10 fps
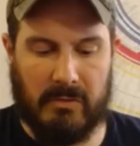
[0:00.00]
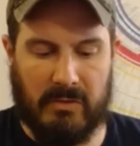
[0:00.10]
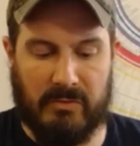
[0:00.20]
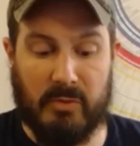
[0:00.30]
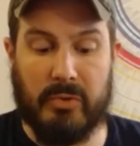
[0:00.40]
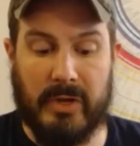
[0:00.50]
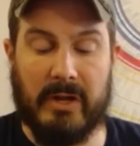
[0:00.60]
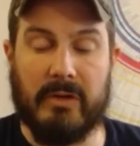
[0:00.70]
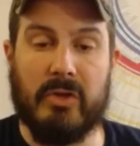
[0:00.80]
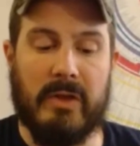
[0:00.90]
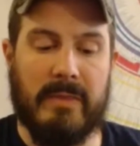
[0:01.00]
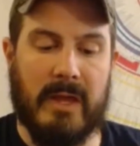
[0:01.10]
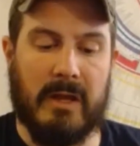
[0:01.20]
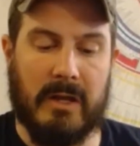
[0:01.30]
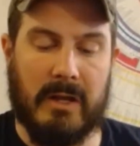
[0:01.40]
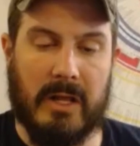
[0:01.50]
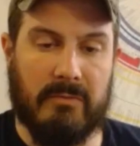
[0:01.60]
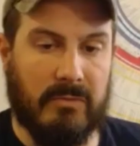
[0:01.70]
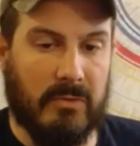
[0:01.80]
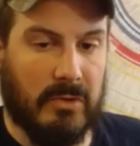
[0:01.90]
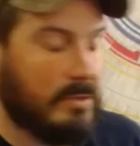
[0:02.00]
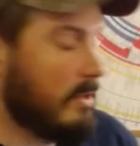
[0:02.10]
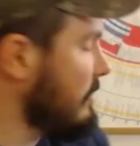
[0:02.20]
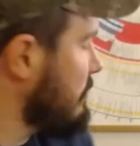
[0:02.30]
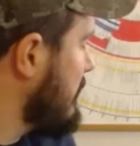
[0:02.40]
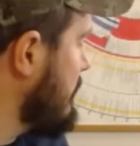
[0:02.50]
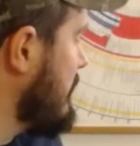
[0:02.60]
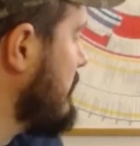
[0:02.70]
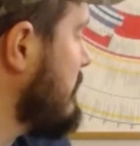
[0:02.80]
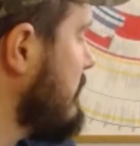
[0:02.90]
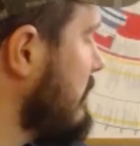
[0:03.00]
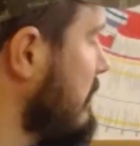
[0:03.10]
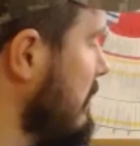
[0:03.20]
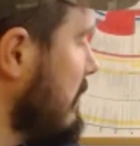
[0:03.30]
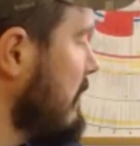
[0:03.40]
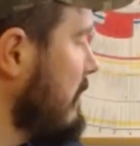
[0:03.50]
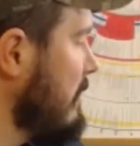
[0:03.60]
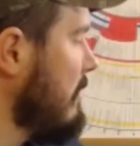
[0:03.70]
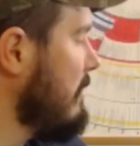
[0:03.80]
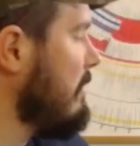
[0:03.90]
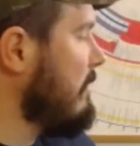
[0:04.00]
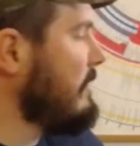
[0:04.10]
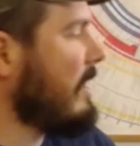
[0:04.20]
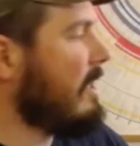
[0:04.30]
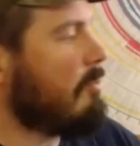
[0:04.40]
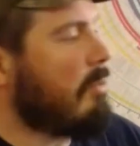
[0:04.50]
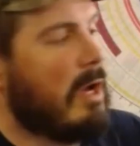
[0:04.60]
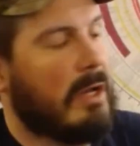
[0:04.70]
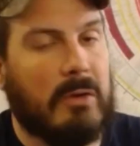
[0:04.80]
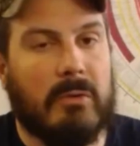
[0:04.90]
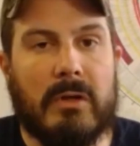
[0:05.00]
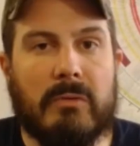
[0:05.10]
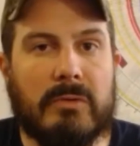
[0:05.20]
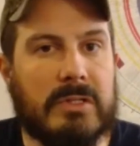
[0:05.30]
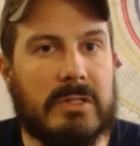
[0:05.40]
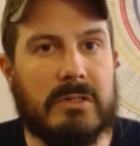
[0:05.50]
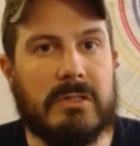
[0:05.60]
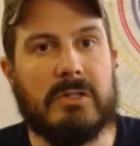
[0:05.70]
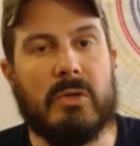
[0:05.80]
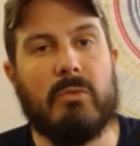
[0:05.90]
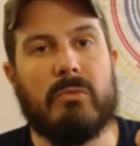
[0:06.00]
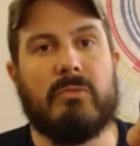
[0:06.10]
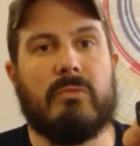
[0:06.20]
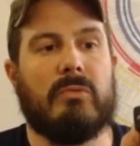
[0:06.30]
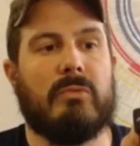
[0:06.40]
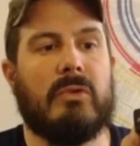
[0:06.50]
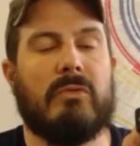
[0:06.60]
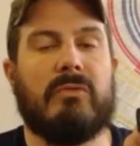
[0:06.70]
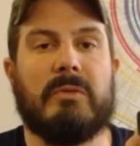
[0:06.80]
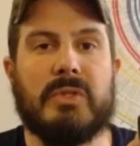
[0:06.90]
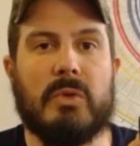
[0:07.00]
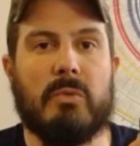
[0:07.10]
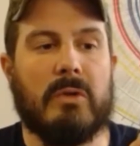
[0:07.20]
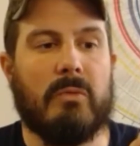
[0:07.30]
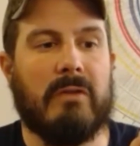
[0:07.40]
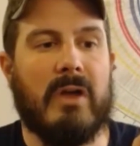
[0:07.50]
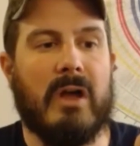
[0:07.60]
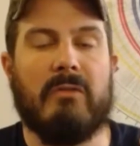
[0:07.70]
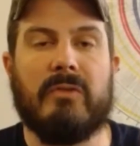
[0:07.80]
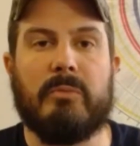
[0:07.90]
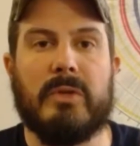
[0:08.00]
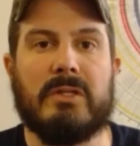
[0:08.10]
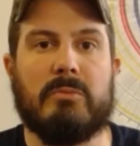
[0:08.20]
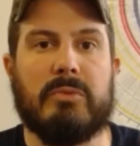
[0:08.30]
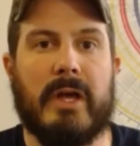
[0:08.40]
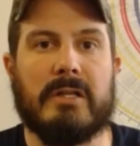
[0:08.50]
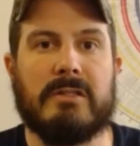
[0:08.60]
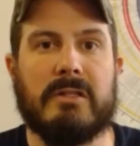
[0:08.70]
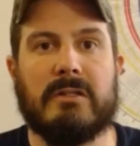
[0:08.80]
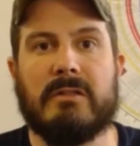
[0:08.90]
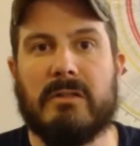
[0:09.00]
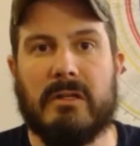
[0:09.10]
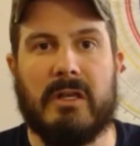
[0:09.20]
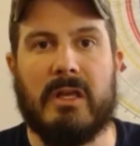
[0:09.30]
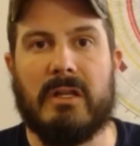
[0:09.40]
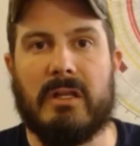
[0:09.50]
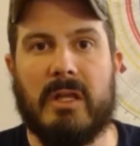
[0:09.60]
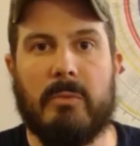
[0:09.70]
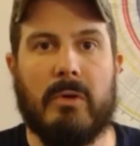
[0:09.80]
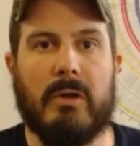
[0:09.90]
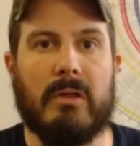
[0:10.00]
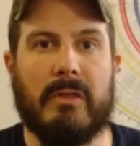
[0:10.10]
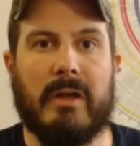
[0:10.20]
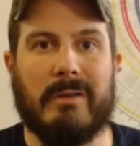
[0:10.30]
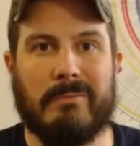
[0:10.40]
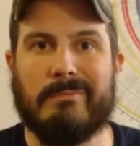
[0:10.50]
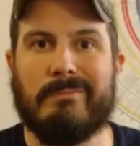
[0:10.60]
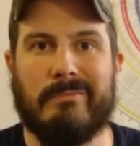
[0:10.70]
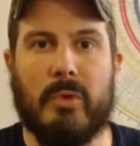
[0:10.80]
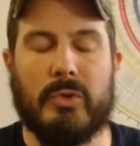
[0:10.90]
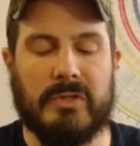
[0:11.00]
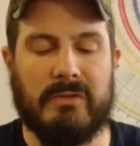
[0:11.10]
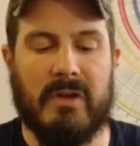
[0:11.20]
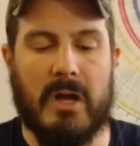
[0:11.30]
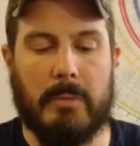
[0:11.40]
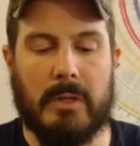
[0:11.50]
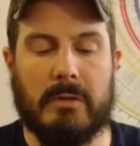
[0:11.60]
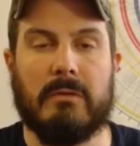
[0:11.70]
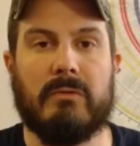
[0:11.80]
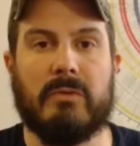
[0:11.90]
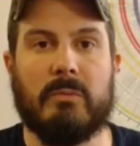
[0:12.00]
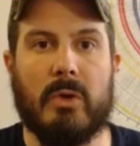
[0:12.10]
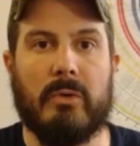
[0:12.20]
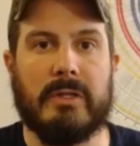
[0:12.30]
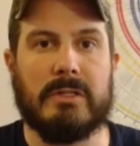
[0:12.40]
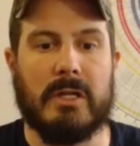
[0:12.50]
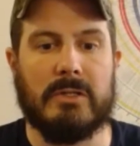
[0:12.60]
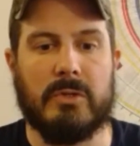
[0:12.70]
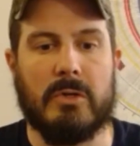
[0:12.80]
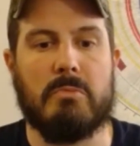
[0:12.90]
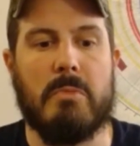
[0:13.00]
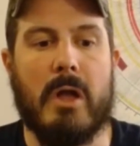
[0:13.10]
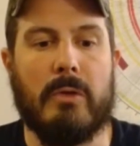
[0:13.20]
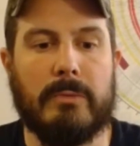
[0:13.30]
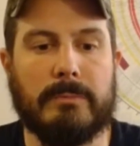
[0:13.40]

if you plan on doing that, I'd have a full-size one of these or a tiny pocket one, which is just a real flimsy one-way valve and a piece of plastic, again, to keep all of that, mostly vomit, from going inside your own mouth.